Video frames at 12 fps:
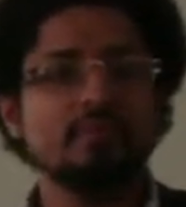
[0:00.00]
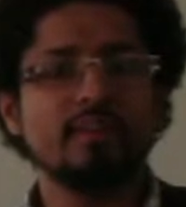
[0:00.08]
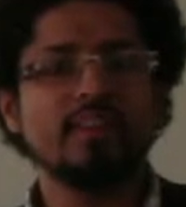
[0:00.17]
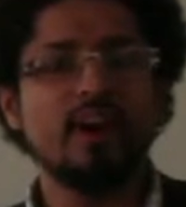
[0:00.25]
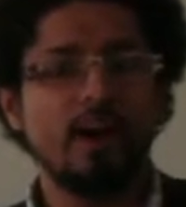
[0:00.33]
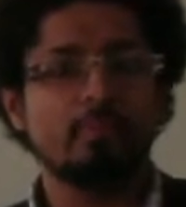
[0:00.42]

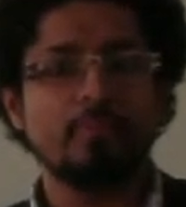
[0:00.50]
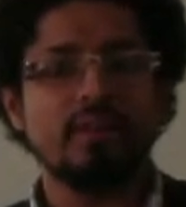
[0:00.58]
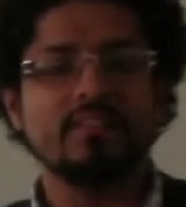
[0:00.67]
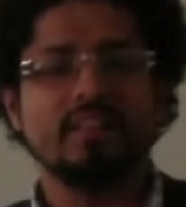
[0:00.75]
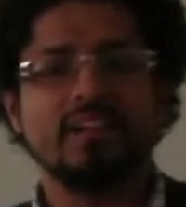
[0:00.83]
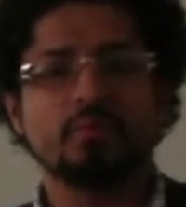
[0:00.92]
really operate
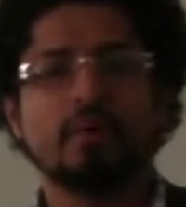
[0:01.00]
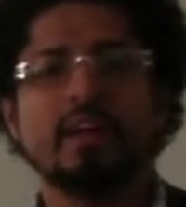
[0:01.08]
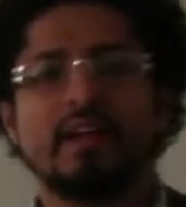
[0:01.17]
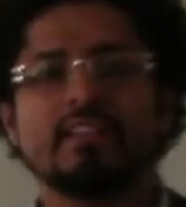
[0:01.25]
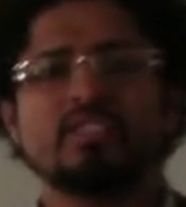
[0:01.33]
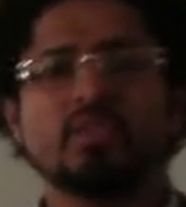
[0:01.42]
in that
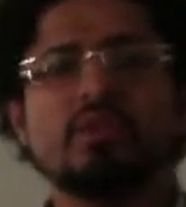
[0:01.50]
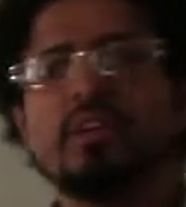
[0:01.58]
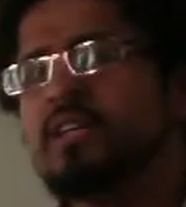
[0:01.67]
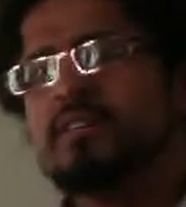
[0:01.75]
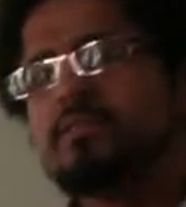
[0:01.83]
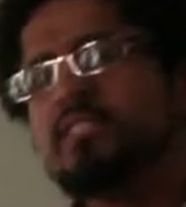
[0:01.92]
way. And so
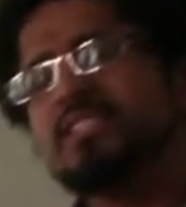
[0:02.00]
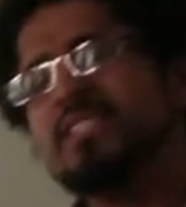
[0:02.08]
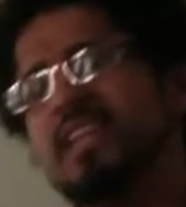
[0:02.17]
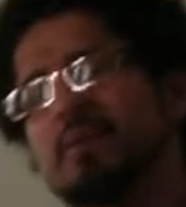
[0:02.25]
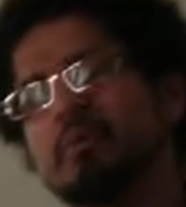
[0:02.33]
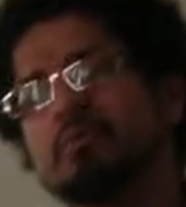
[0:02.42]
this
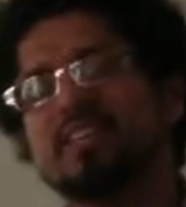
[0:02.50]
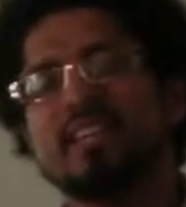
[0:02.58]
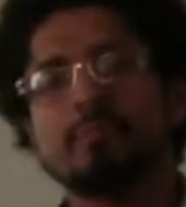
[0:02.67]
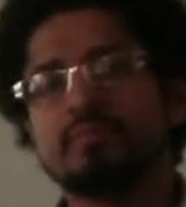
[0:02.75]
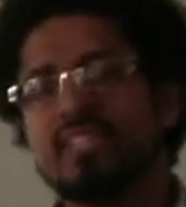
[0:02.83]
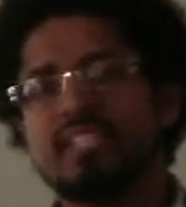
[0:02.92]
dilemma between
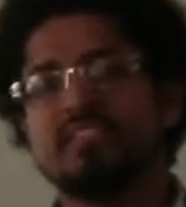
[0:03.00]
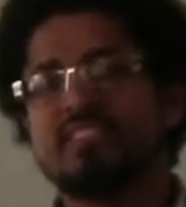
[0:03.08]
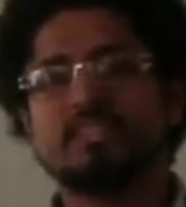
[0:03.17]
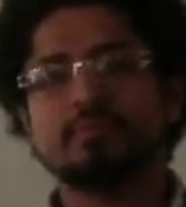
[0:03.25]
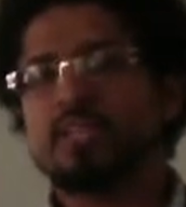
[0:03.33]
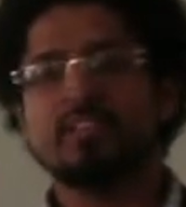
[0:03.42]
objective and
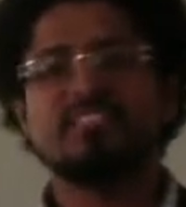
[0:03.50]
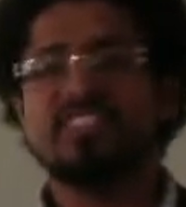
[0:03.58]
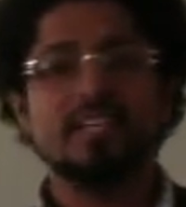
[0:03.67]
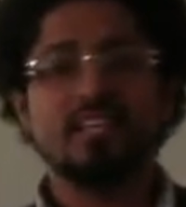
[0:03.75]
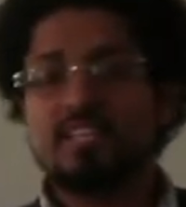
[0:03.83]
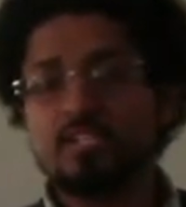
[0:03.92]
subjective
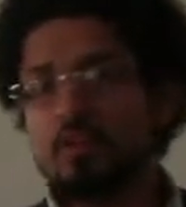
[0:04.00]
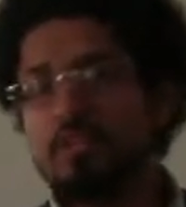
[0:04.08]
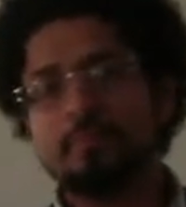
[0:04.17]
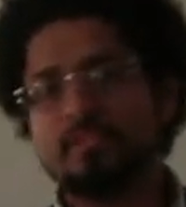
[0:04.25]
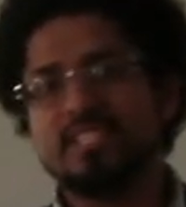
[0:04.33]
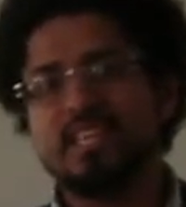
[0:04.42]
intent is going
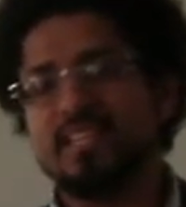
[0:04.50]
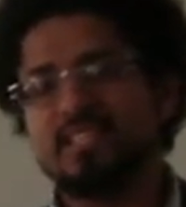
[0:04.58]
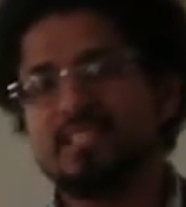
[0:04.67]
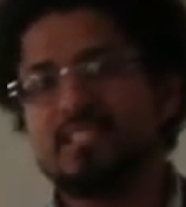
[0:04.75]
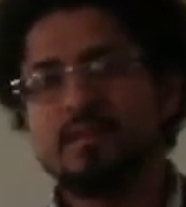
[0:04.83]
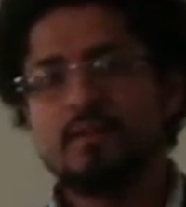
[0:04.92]
to persist.